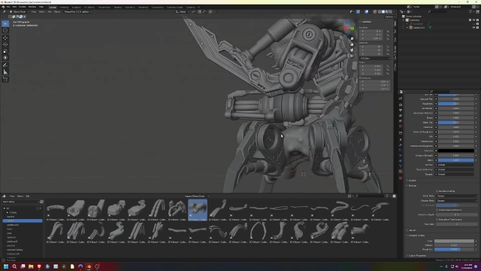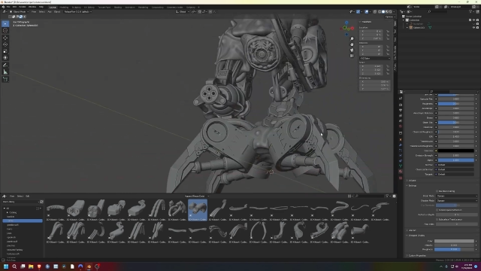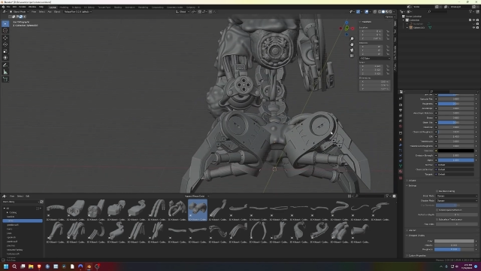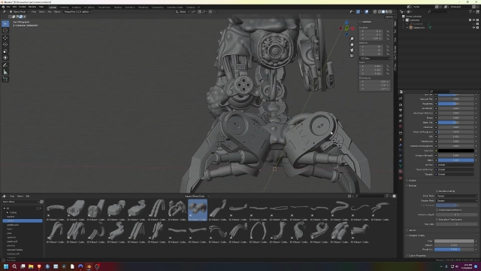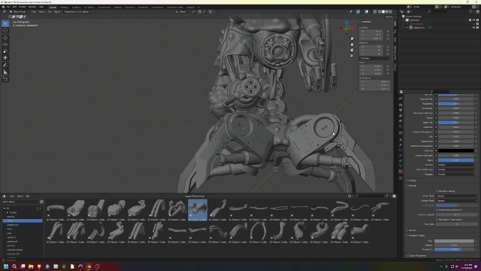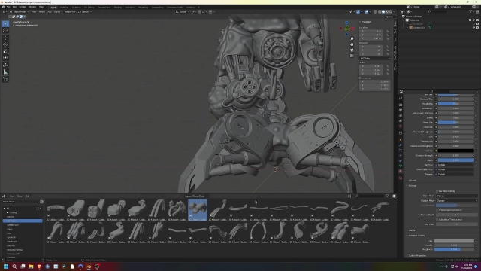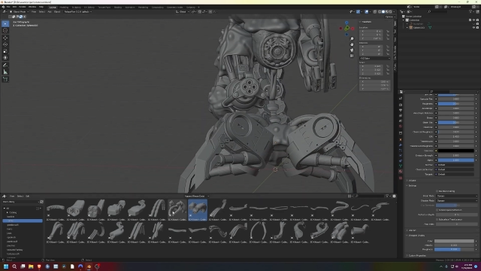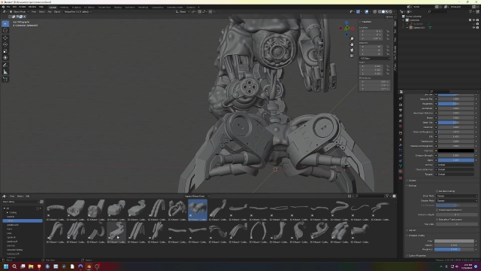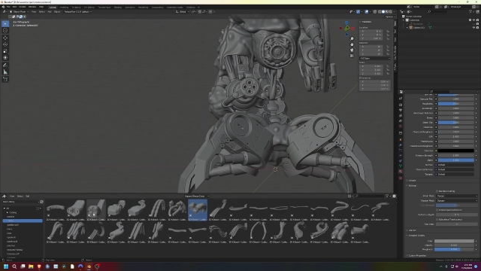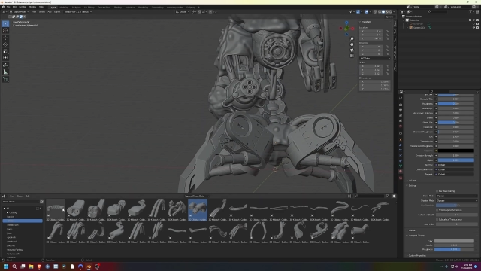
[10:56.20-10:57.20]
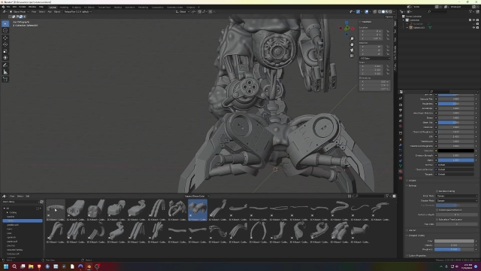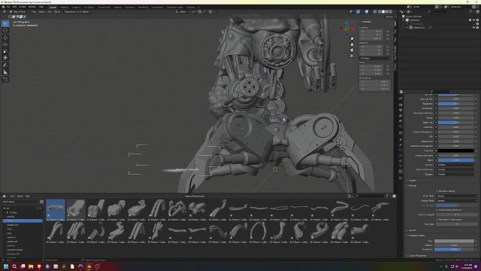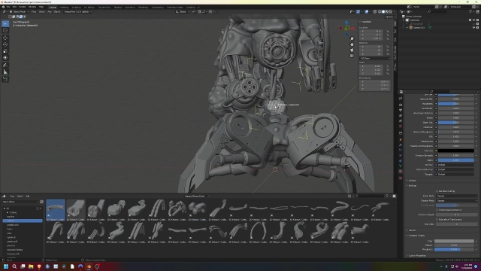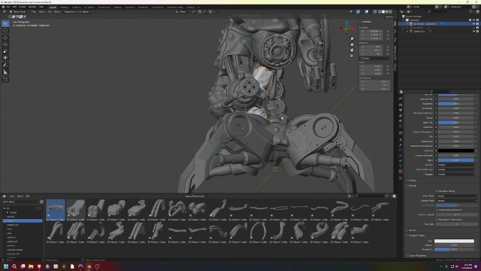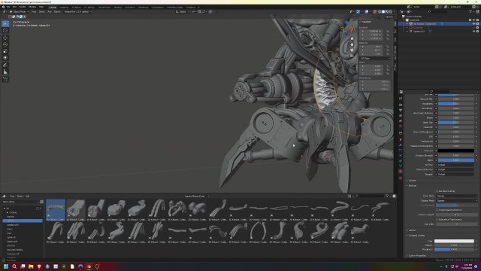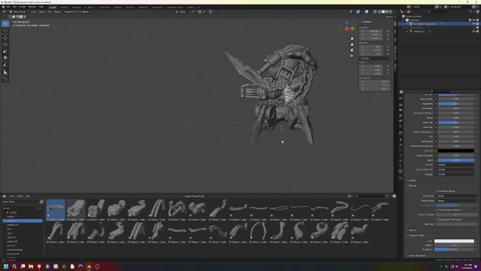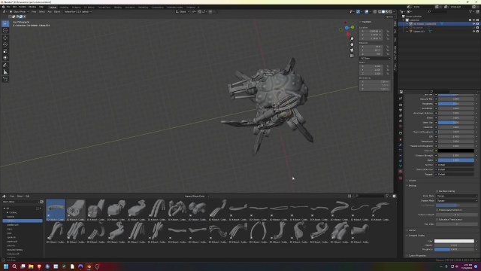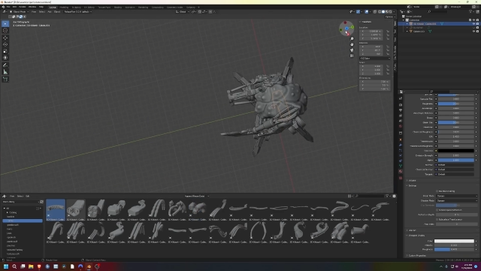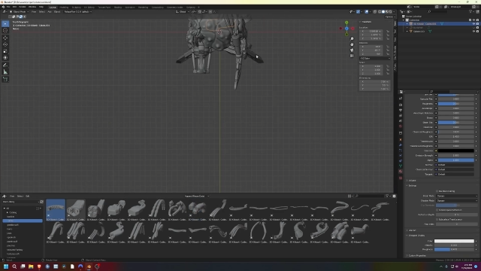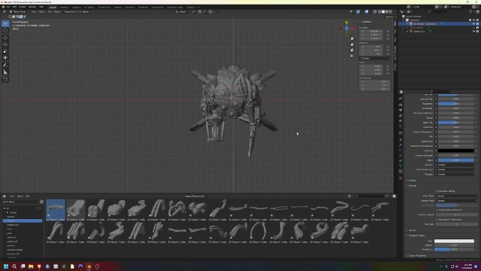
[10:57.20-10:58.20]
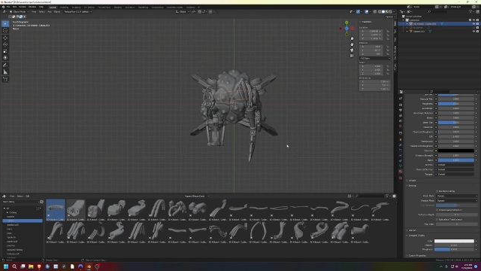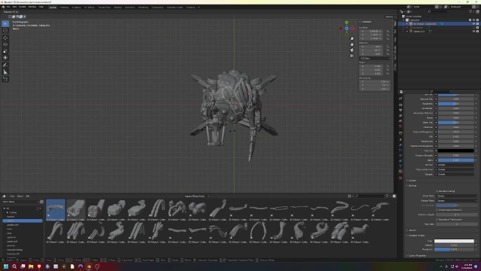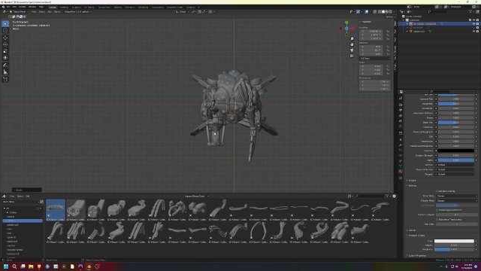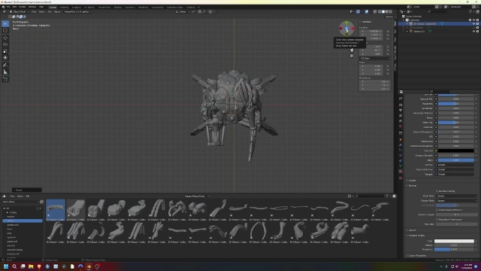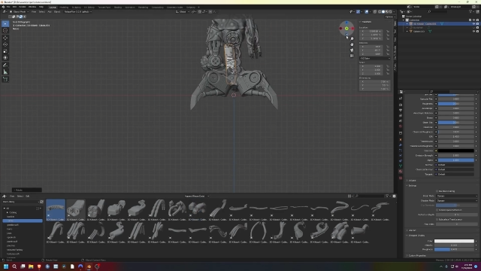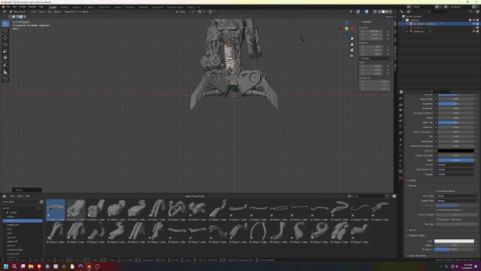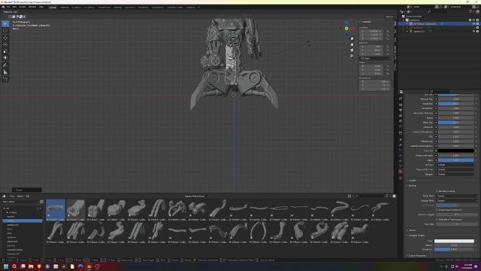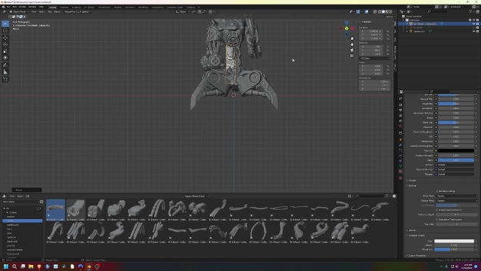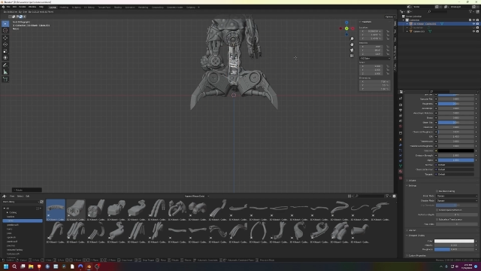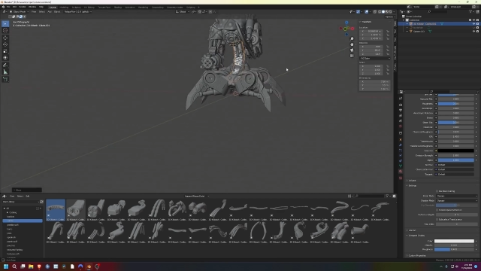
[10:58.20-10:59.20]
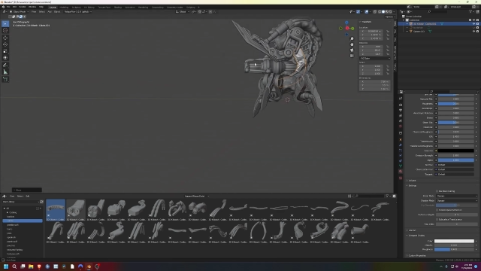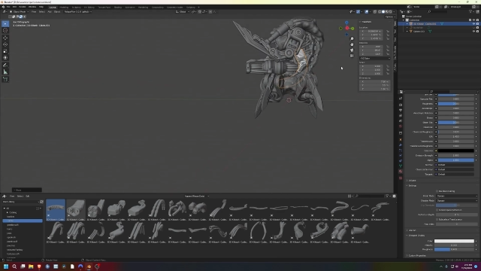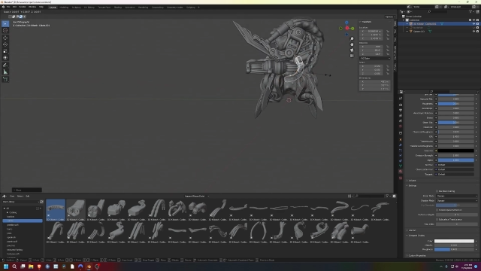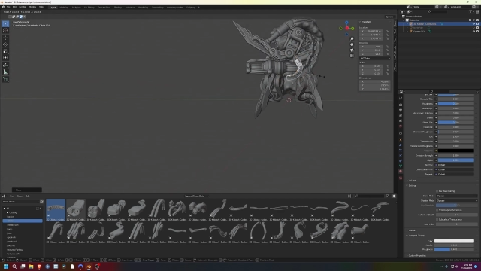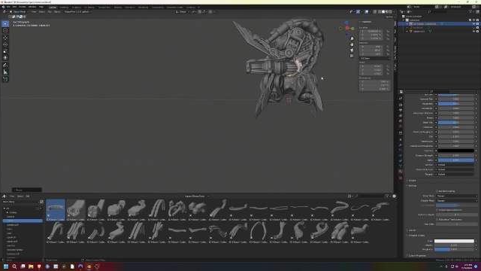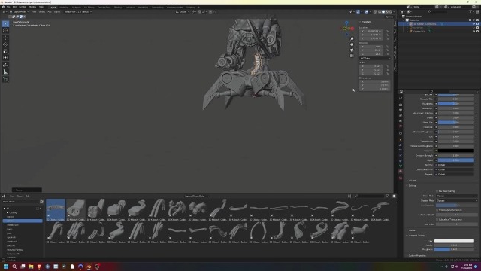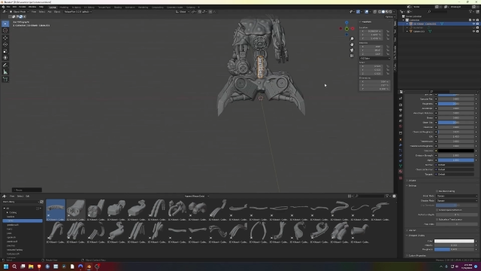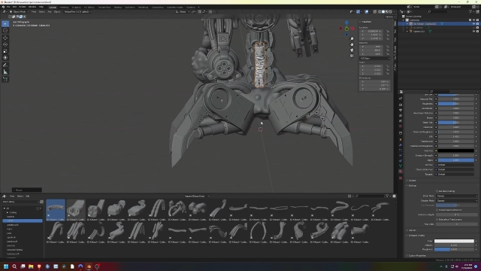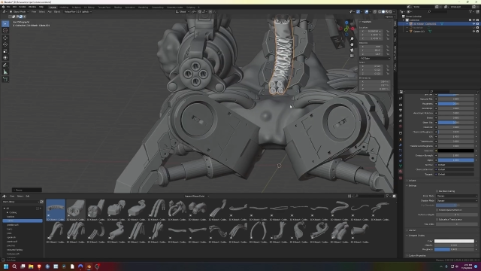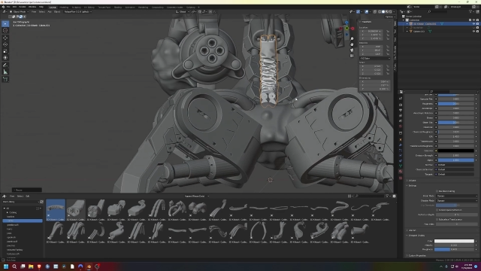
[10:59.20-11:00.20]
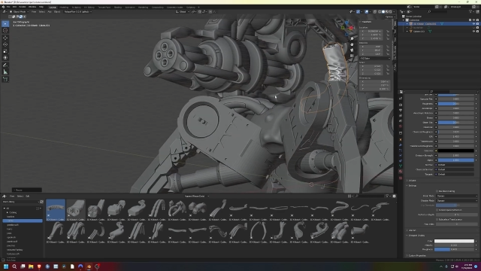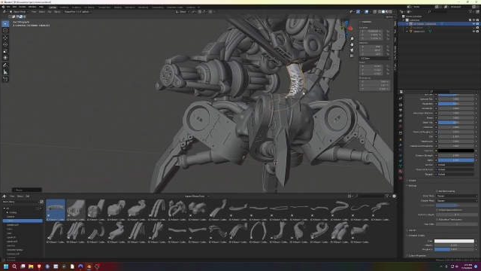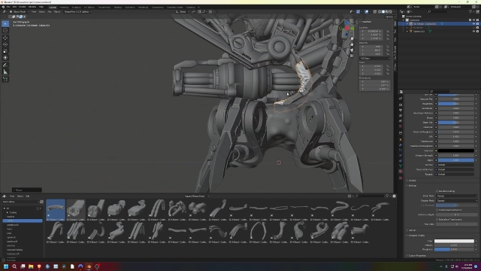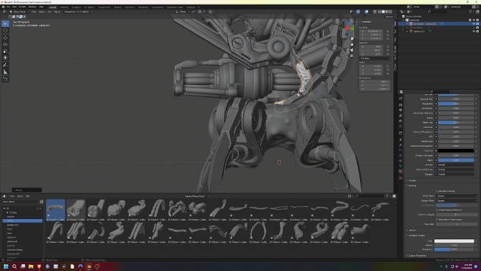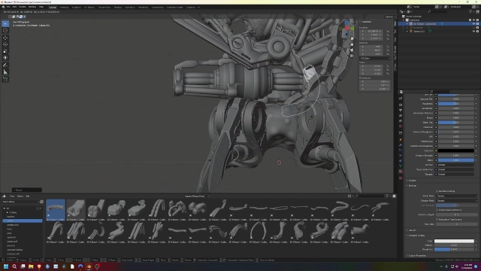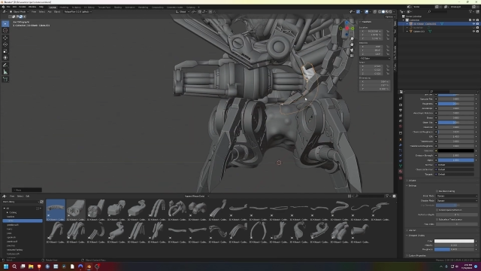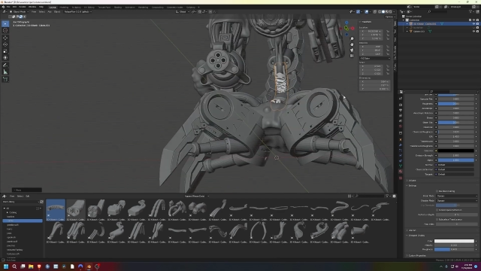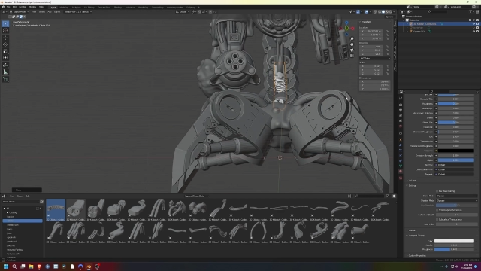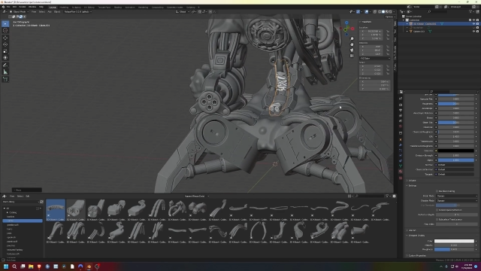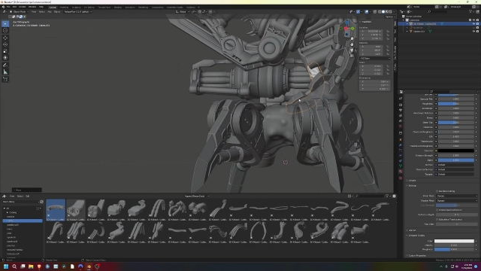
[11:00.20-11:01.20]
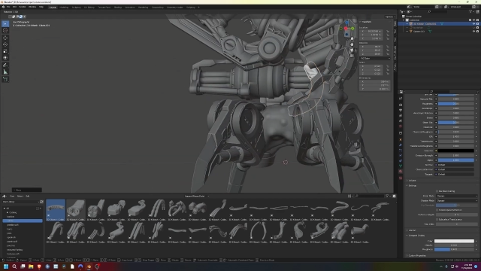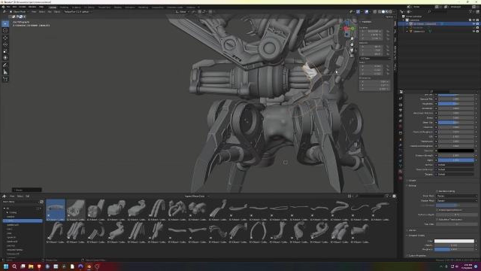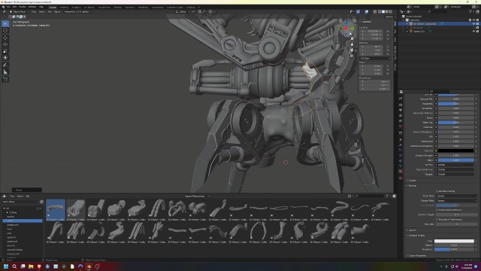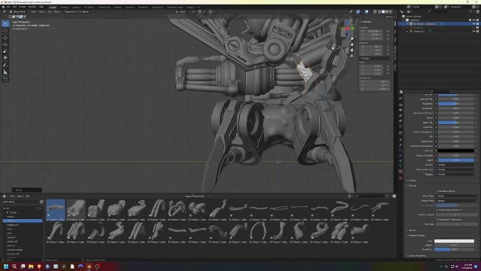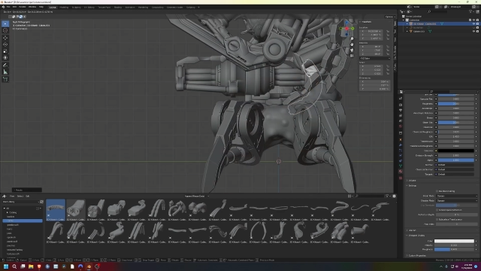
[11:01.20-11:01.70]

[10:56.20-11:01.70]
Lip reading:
[unreadable: no face in view]